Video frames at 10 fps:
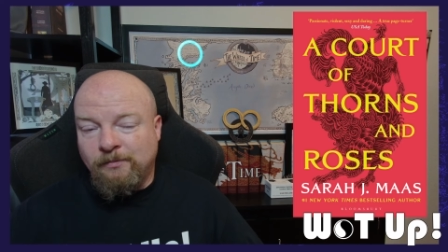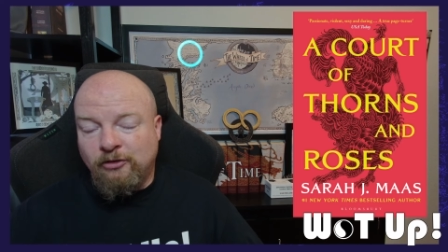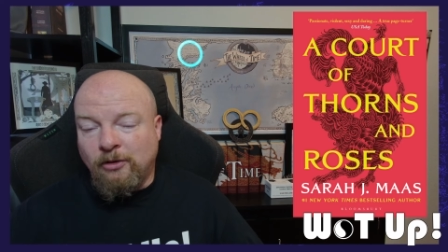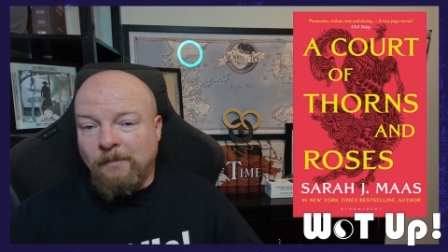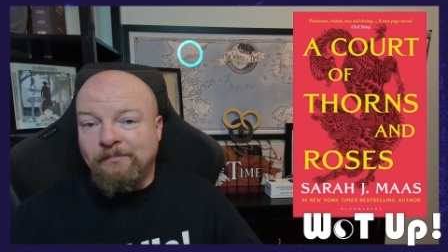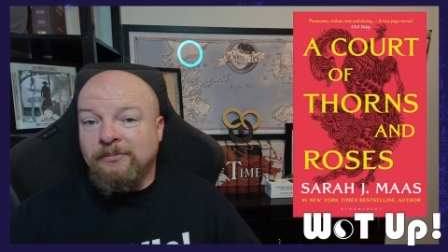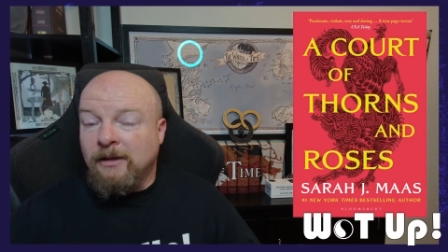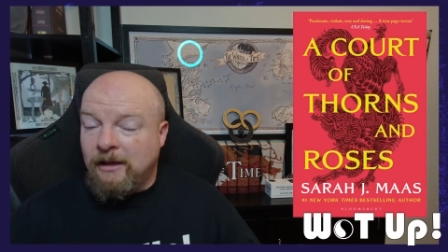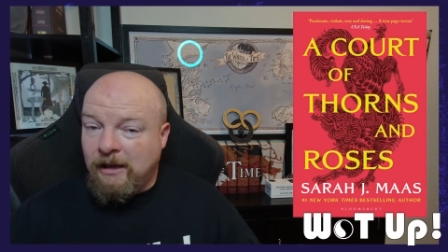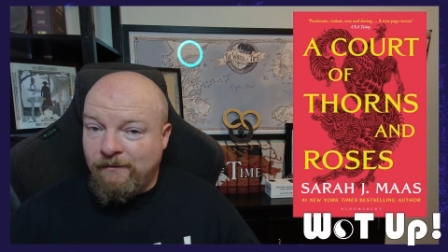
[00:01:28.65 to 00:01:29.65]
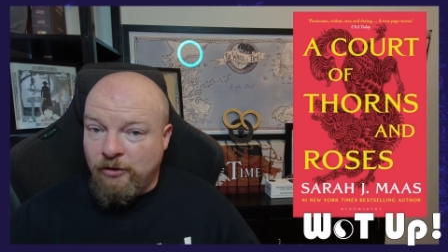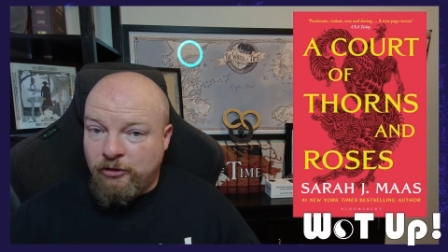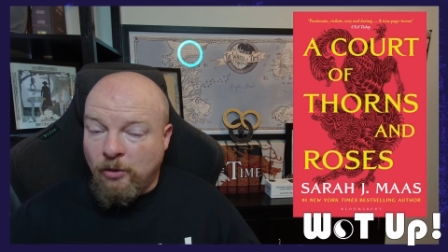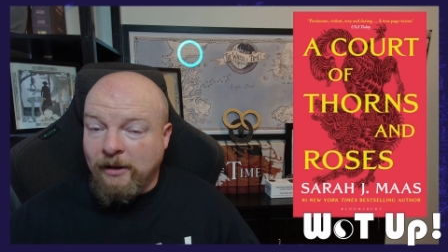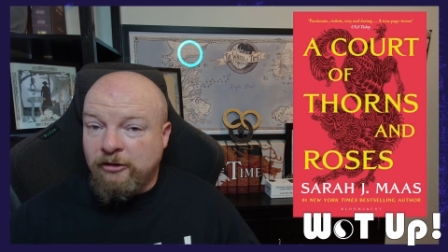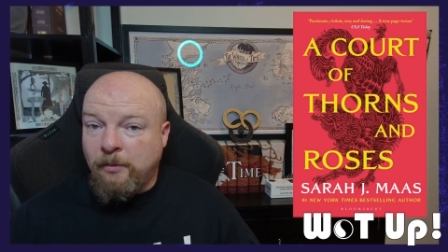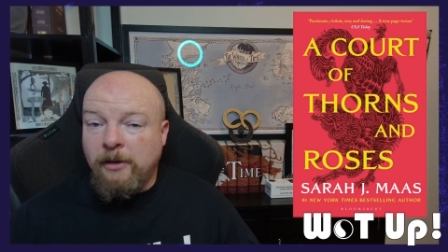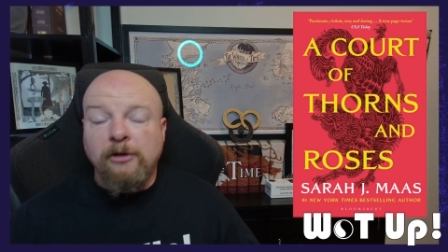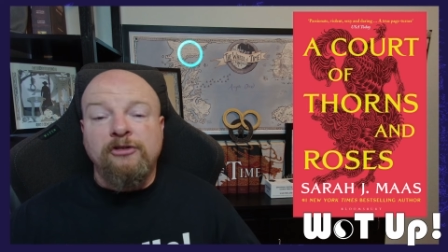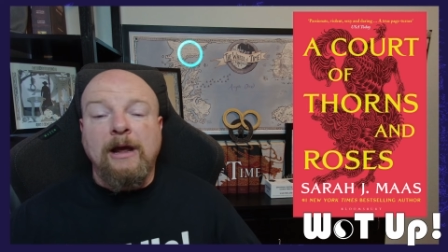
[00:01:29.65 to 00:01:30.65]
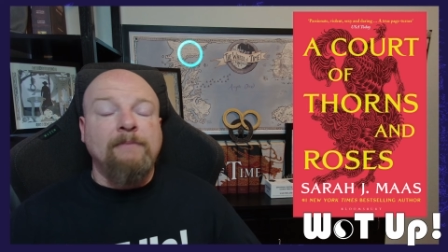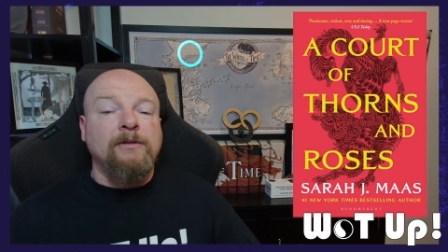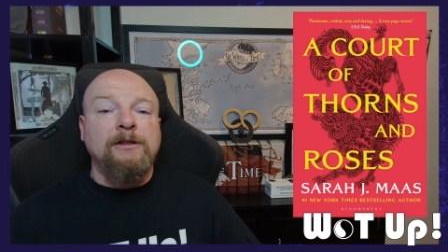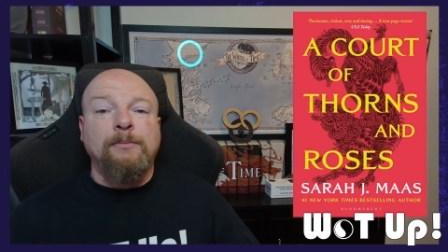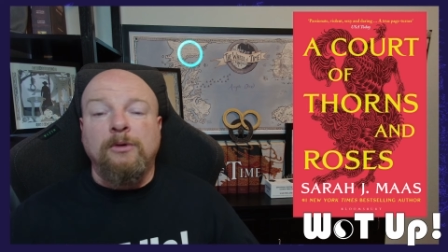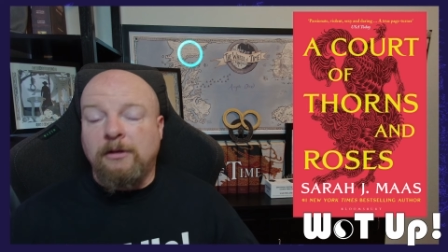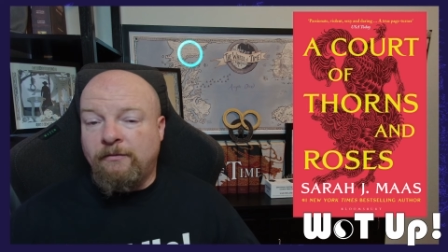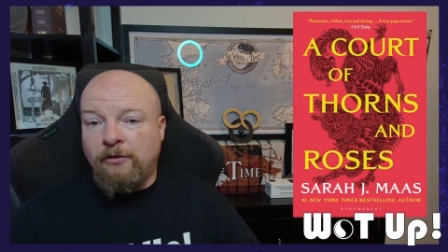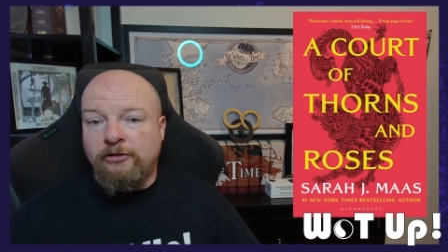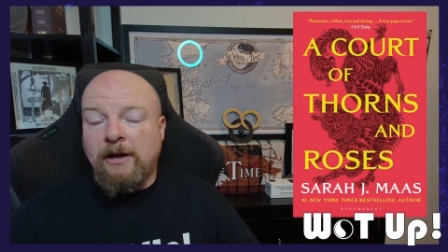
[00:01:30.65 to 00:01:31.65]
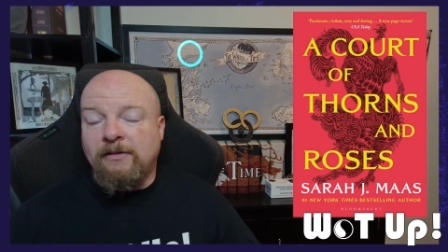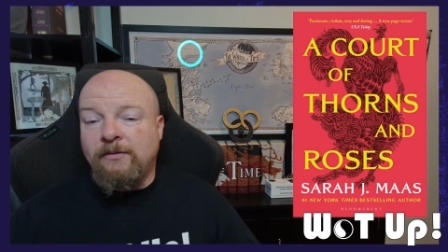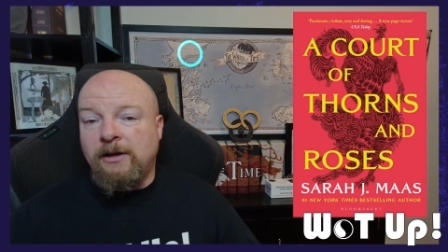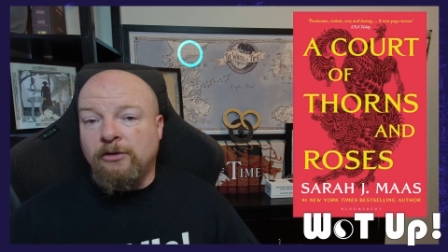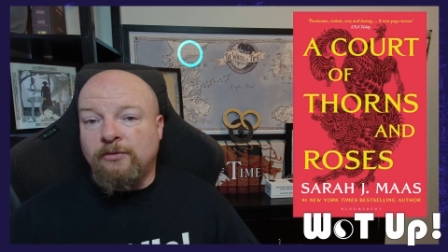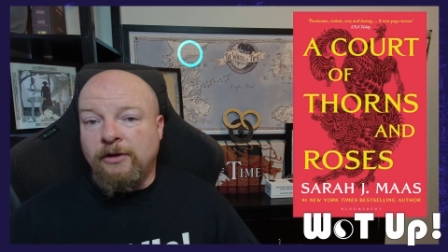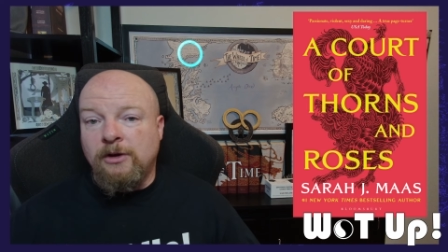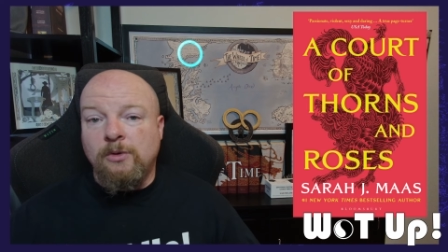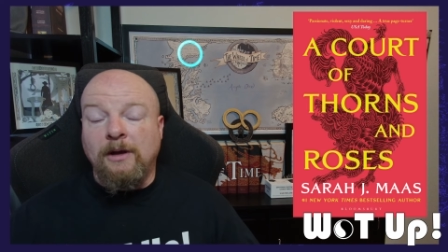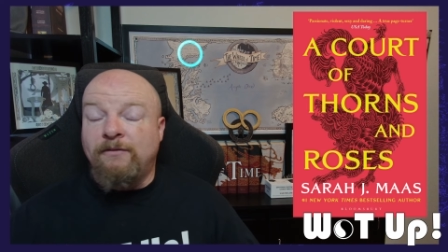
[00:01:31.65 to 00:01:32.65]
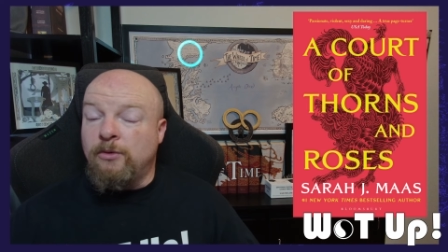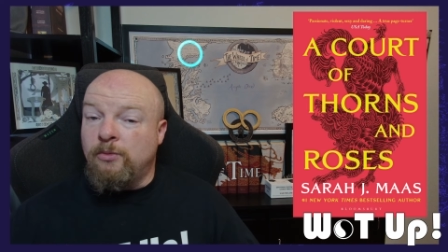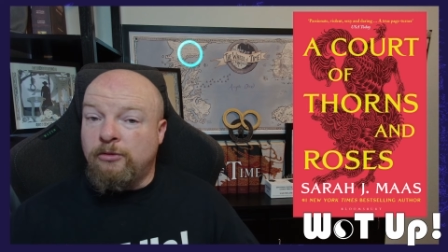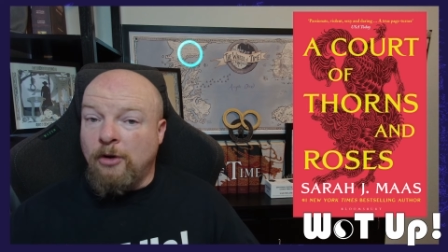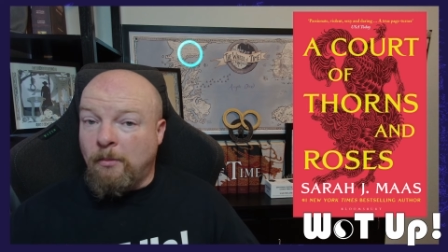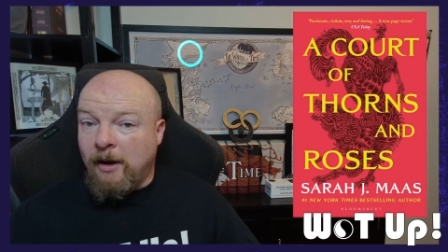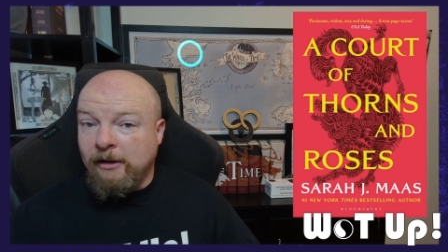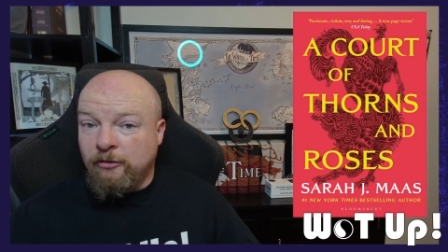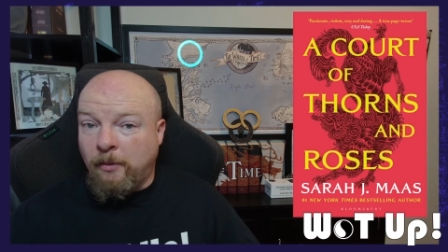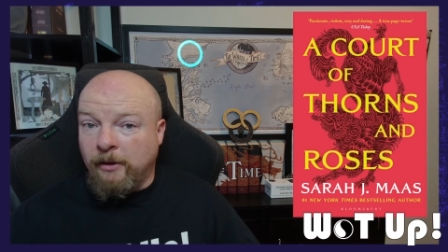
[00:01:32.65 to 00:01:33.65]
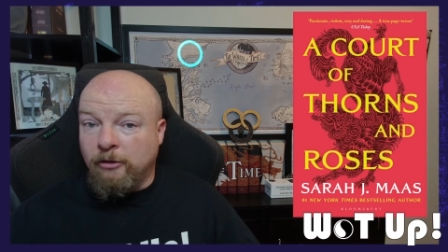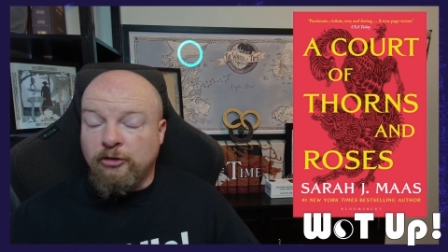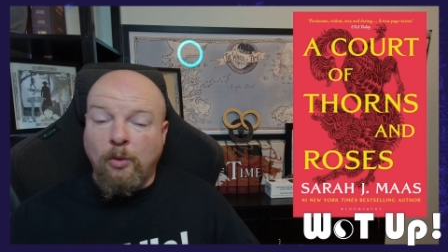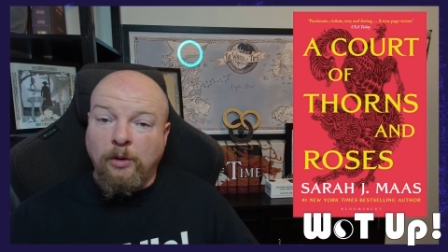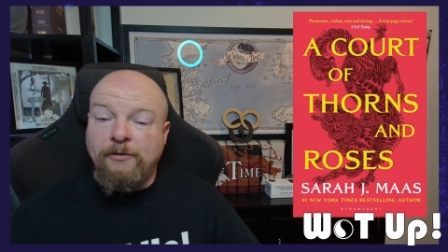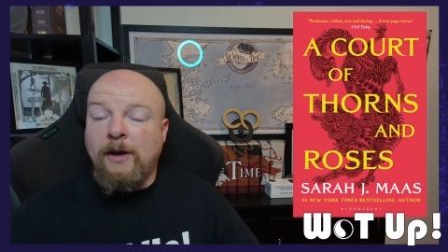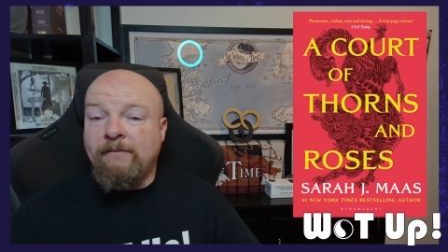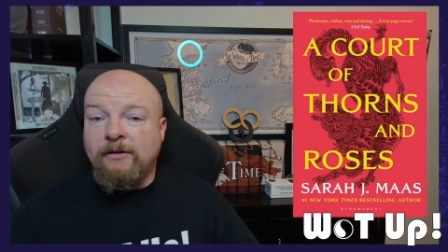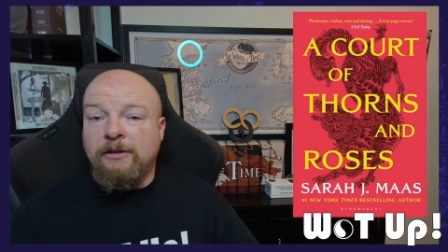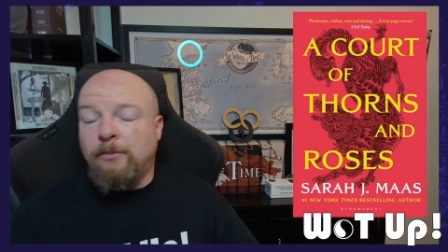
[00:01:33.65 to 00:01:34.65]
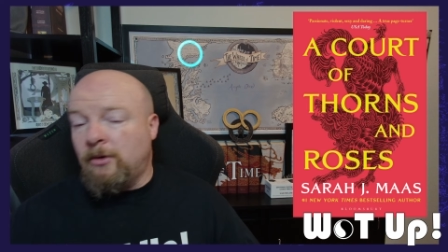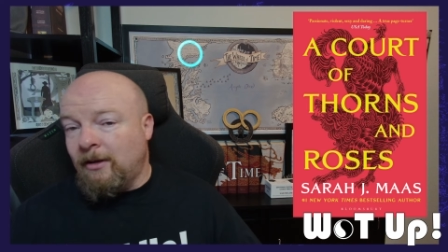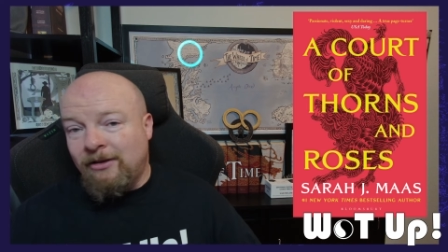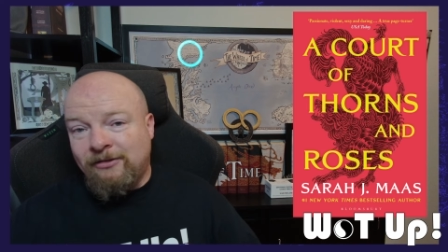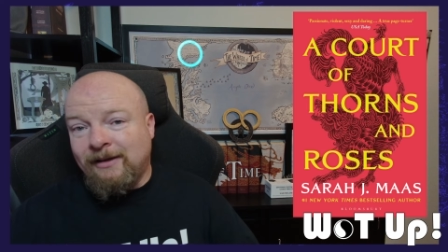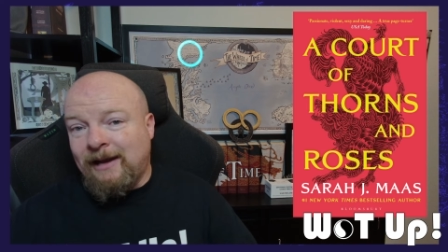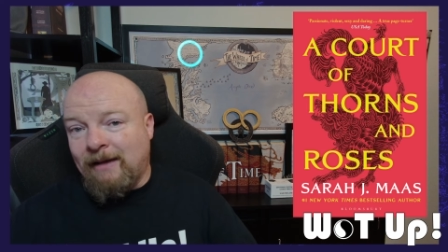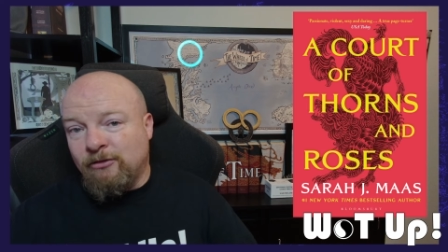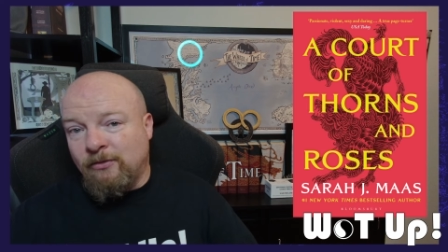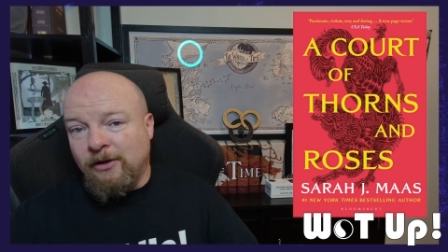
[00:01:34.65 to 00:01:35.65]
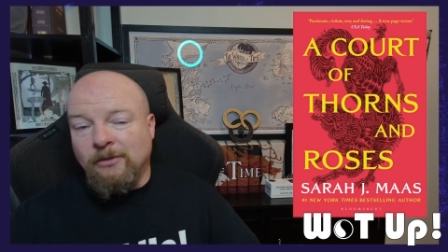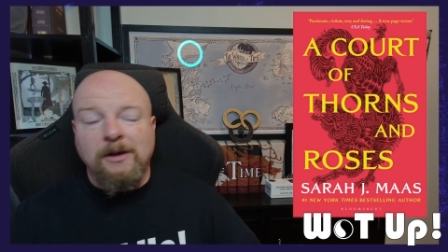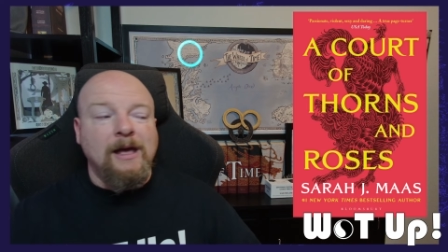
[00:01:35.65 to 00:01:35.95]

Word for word: So, if you don't like spoilers and you haven't read the book, first half of the video is for you. If you don't mind spoilers, or if you have read the book, second half's for you.